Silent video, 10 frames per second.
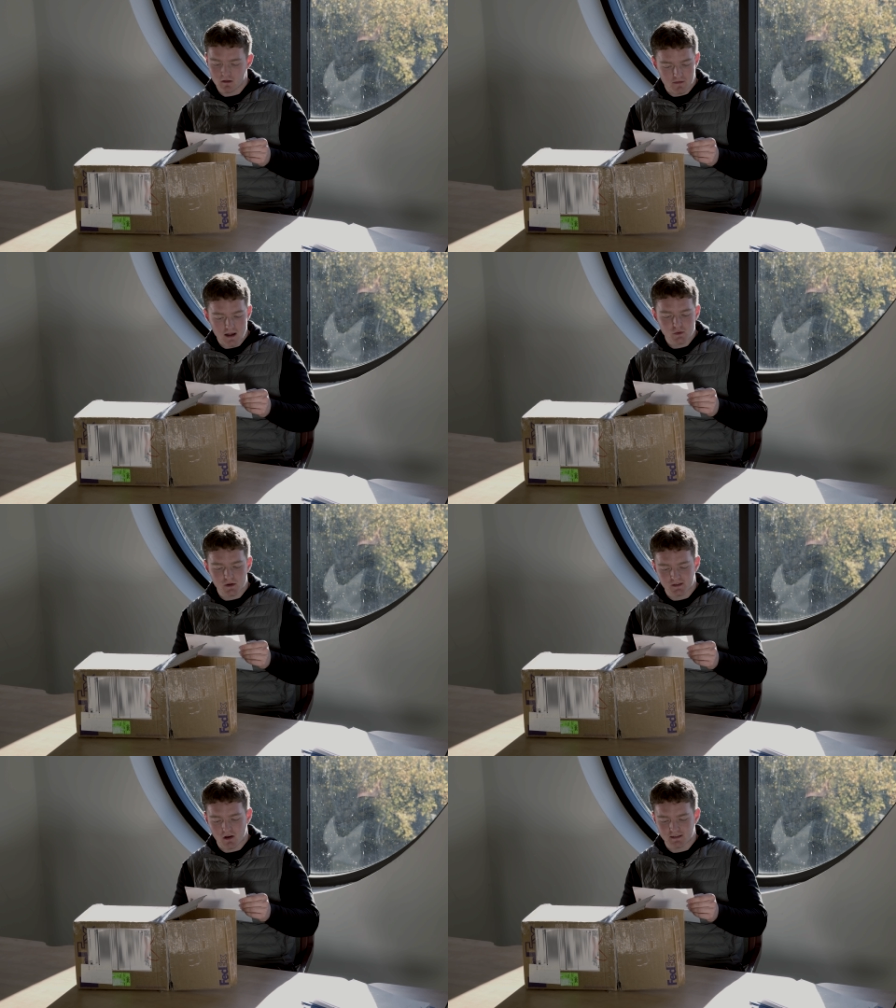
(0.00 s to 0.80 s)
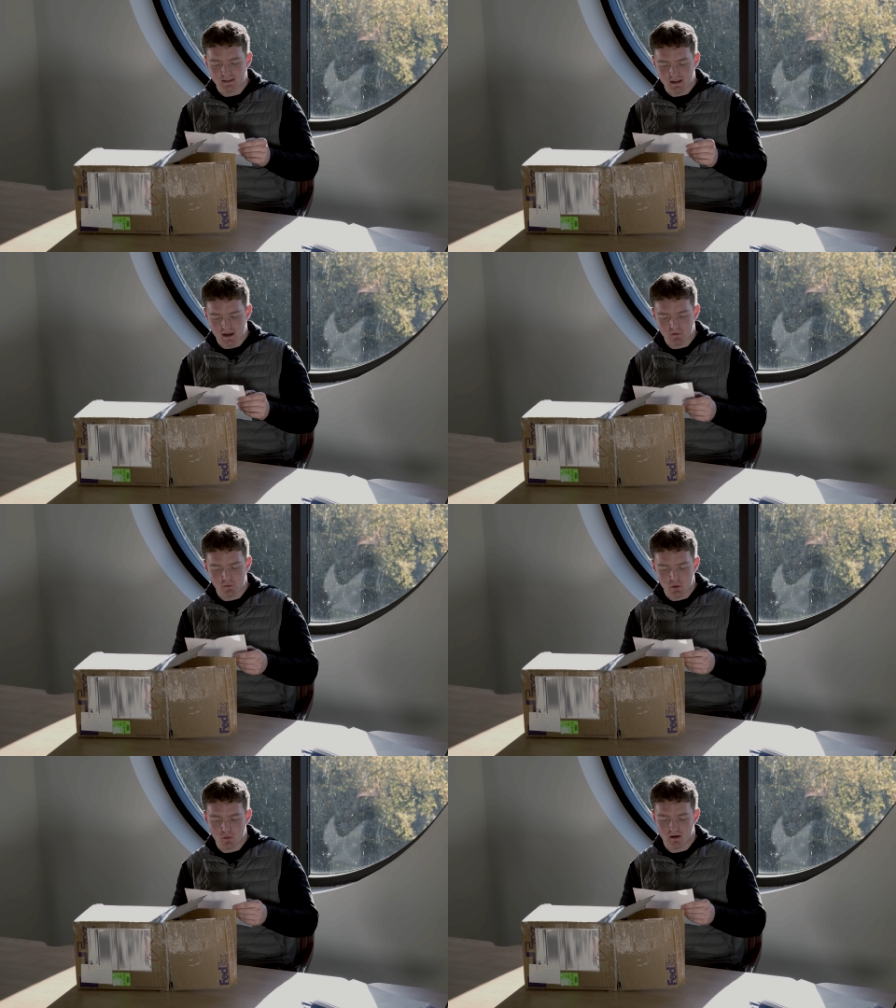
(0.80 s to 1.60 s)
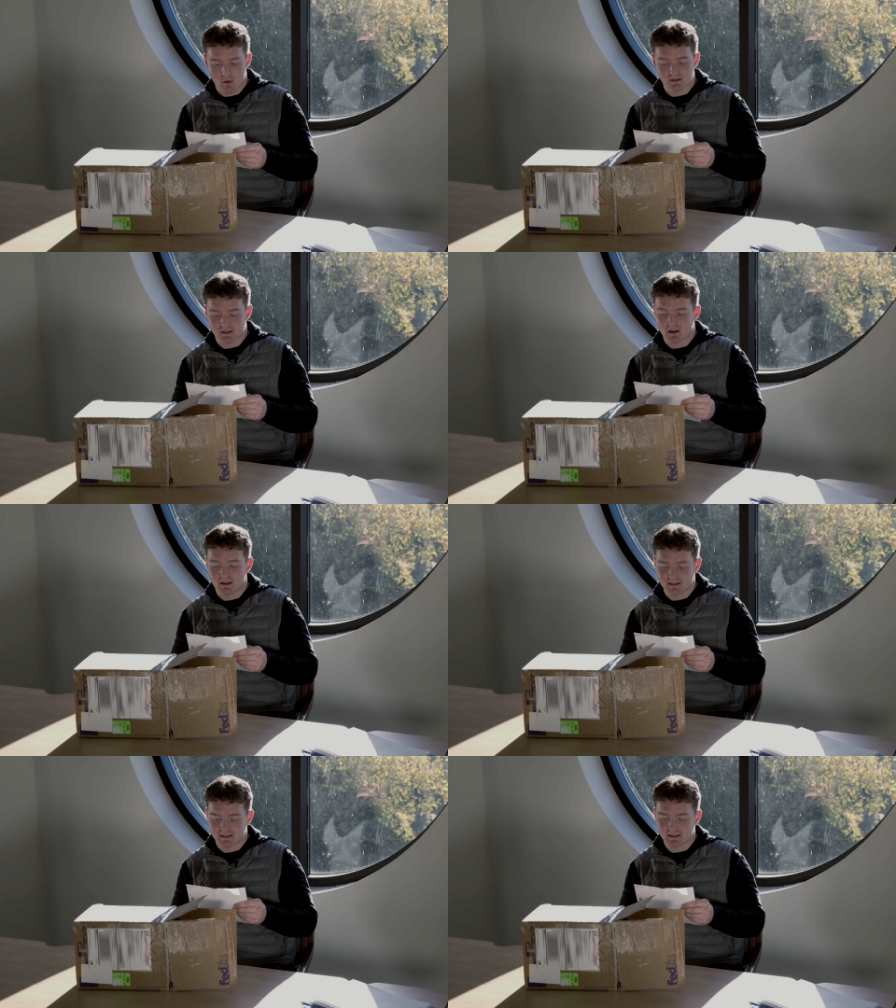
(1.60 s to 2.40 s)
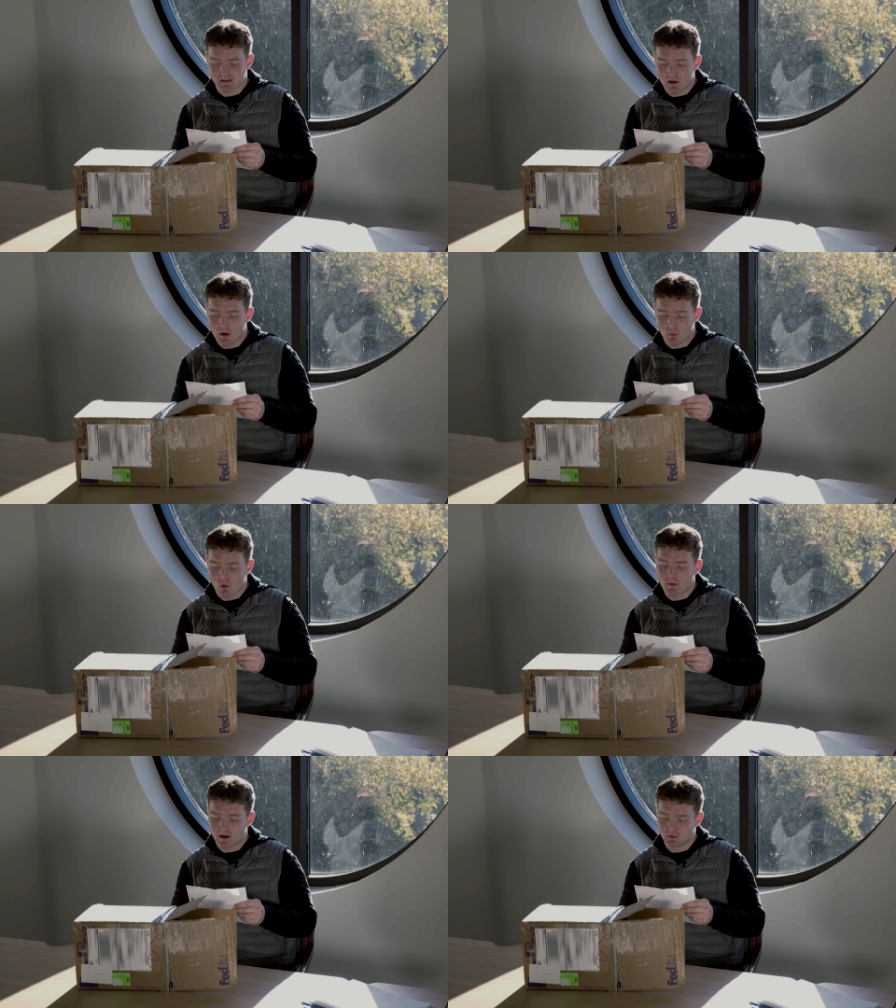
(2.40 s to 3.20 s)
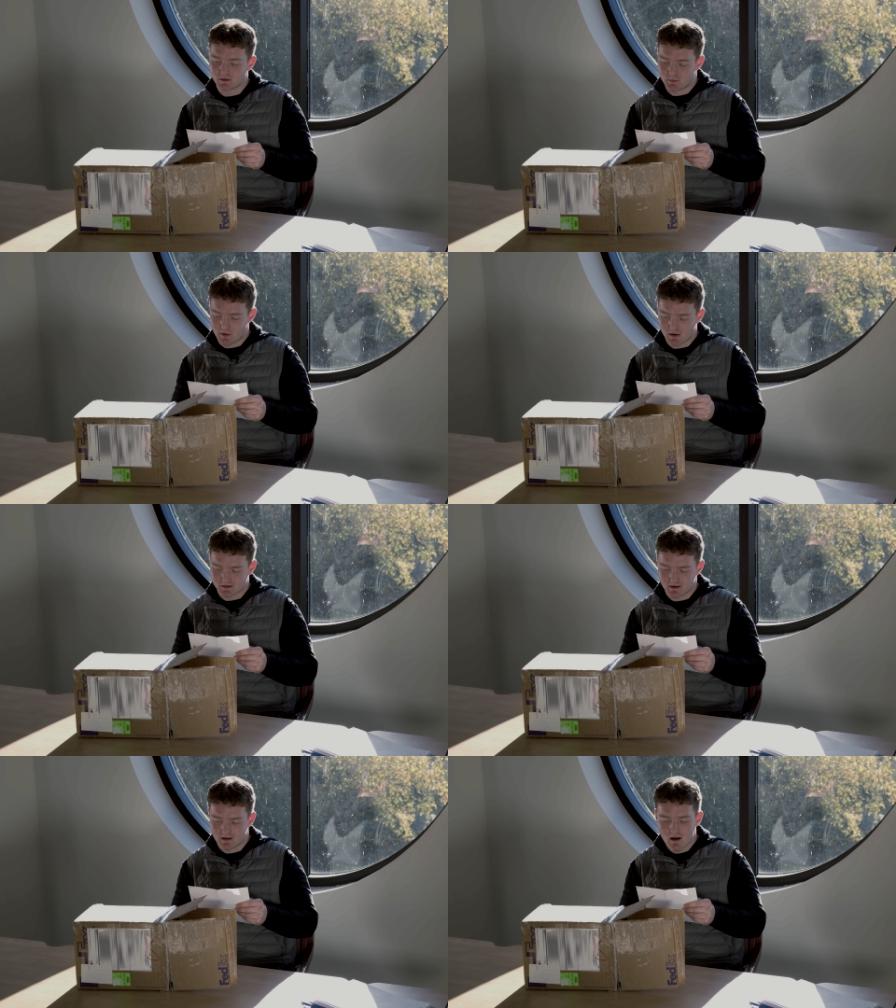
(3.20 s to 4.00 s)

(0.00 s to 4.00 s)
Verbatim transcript: The fans were excited to hear from you and I was excited to get to learn more about you as a person.